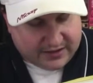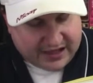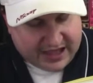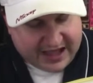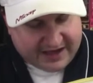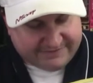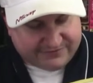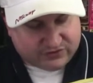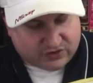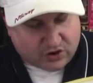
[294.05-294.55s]

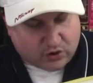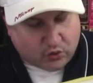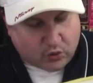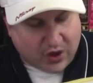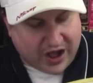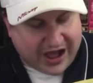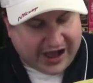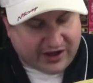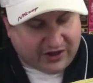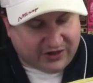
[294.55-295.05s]
After a
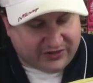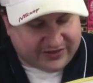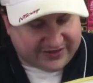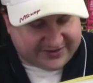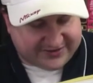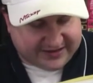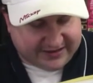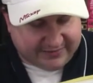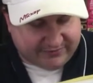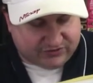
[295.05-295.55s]
while,
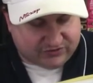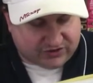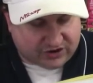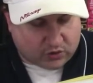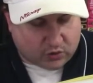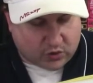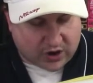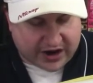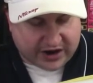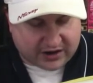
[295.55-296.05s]
this seemed to
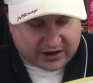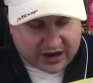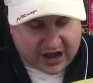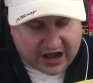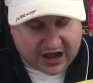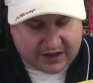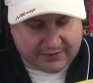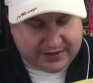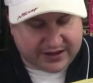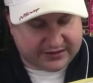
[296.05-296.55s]
require
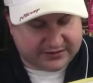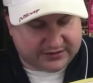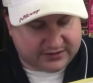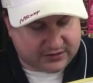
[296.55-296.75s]
comment.